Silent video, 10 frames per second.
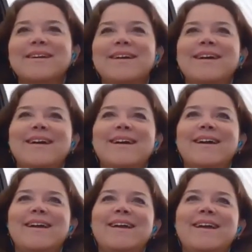
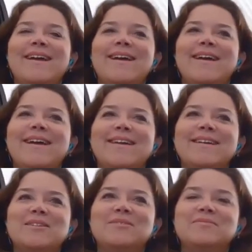
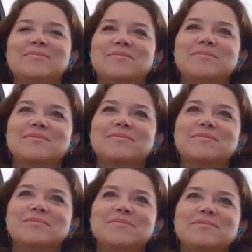
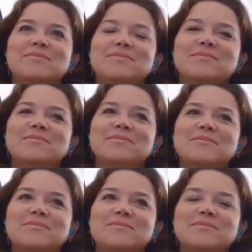
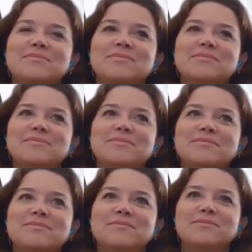
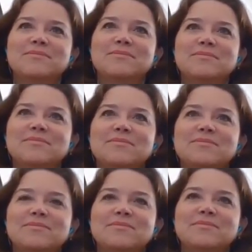
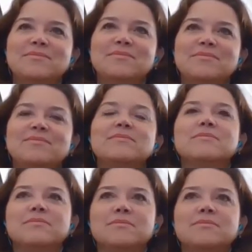
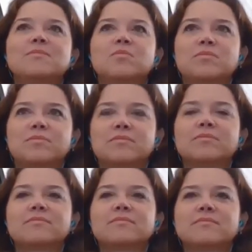
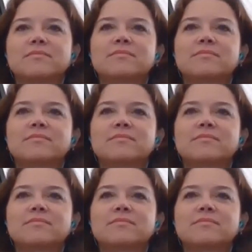(not speaking)